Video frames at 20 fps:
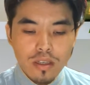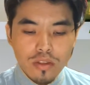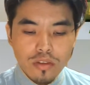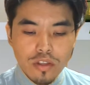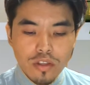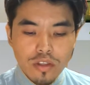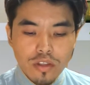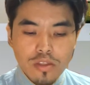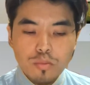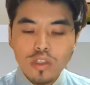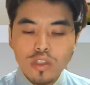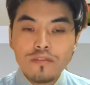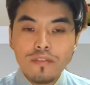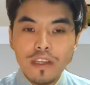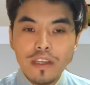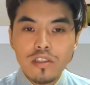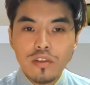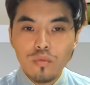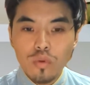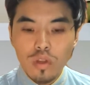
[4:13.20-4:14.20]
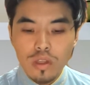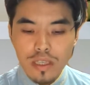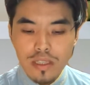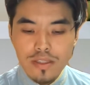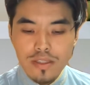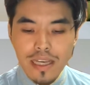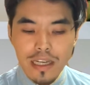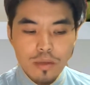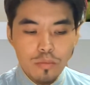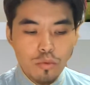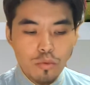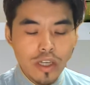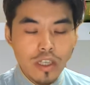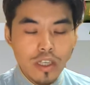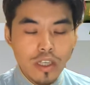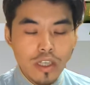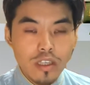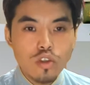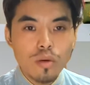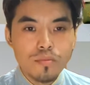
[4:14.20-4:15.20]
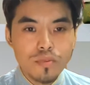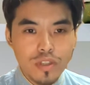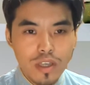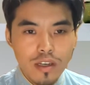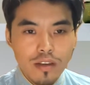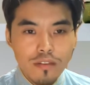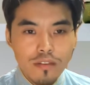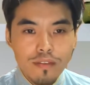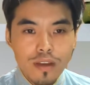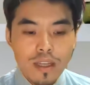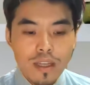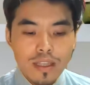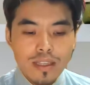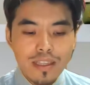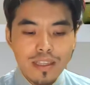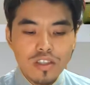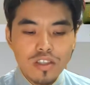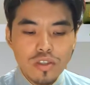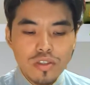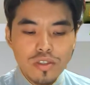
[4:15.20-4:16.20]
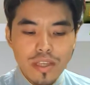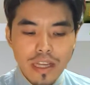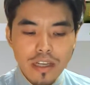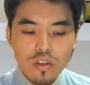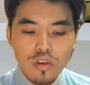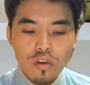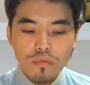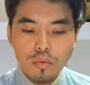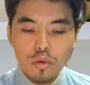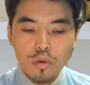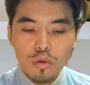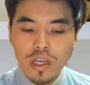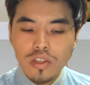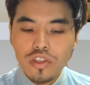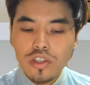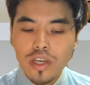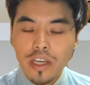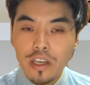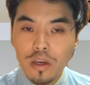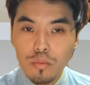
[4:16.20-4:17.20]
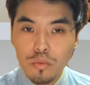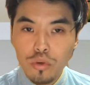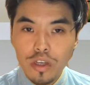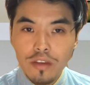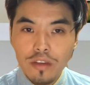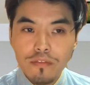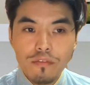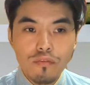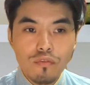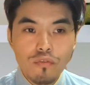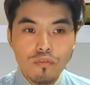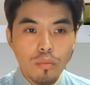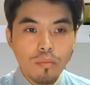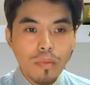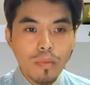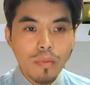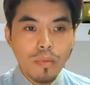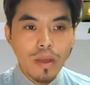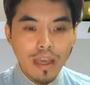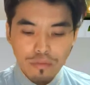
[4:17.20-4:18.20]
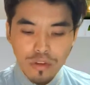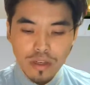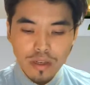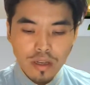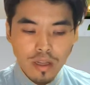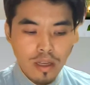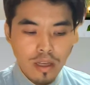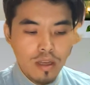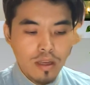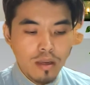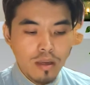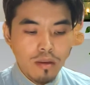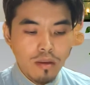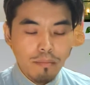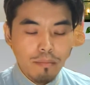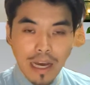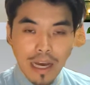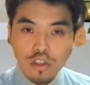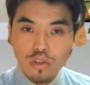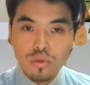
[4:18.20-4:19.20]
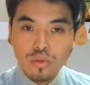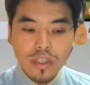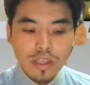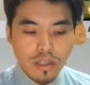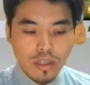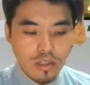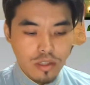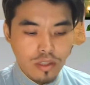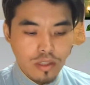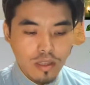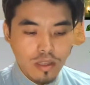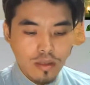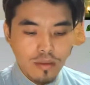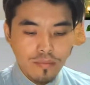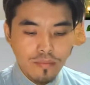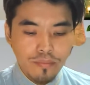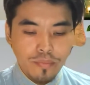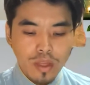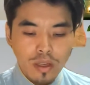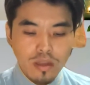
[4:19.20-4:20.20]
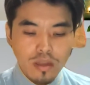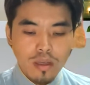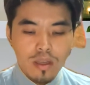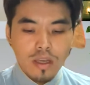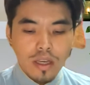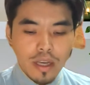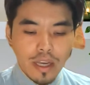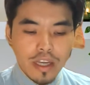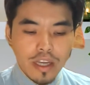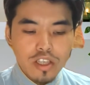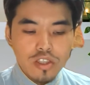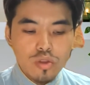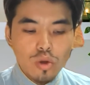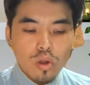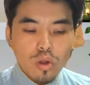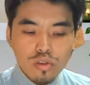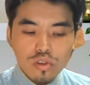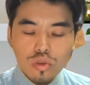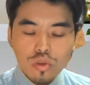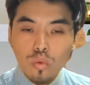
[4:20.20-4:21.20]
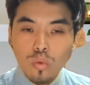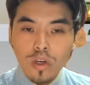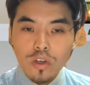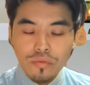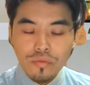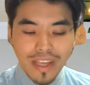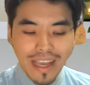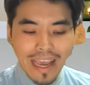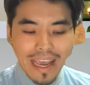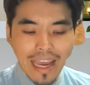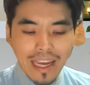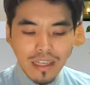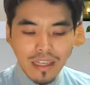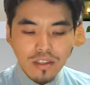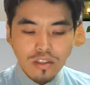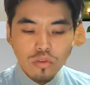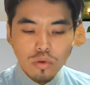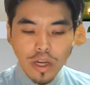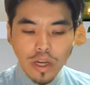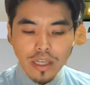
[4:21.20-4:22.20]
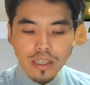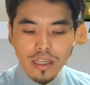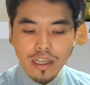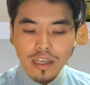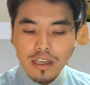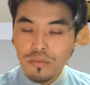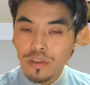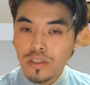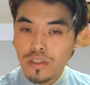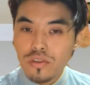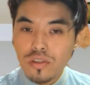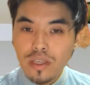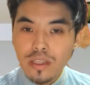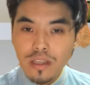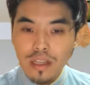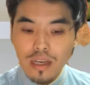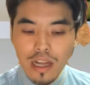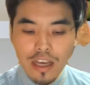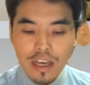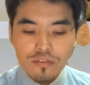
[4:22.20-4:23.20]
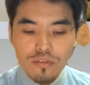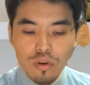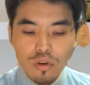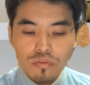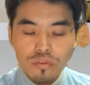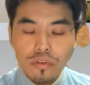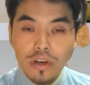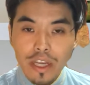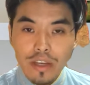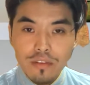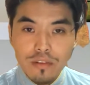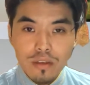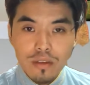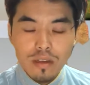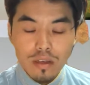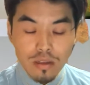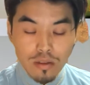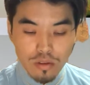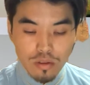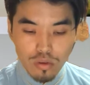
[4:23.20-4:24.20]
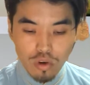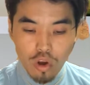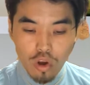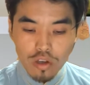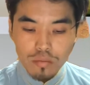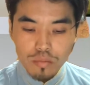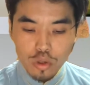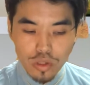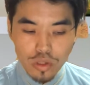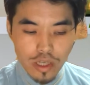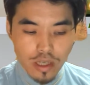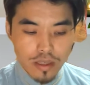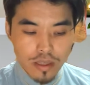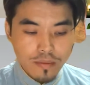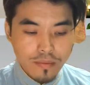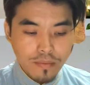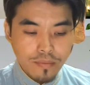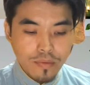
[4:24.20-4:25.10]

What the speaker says: This Buddhist festival is celebrated to observe the descent of Buddha Shakyamuni from heaven back to the earth. It is also one of the 8 great events in the life of great Lord Buddha.